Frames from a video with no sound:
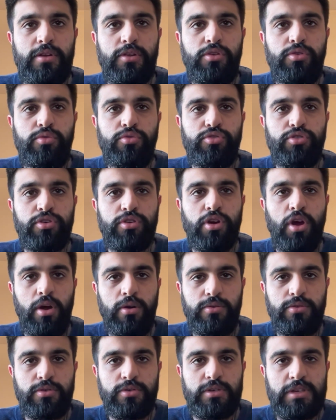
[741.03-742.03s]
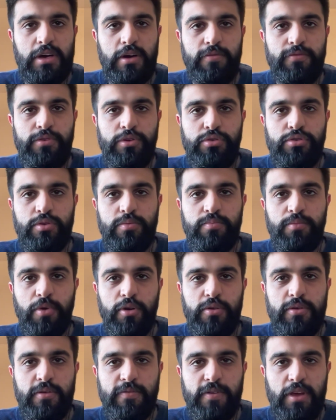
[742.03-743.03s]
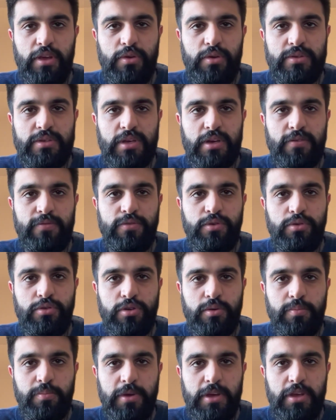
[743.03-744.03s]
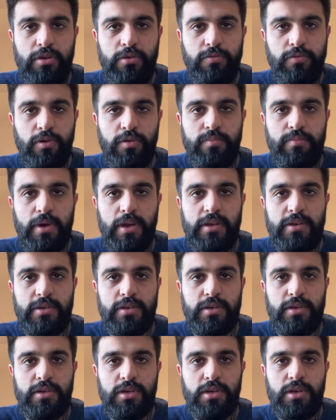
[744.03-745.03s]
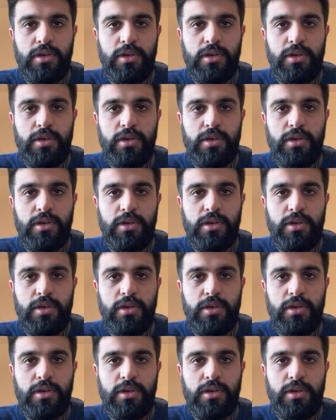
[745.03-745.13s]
You should coach yourself. You should motivate yourself. You should be your own mentor.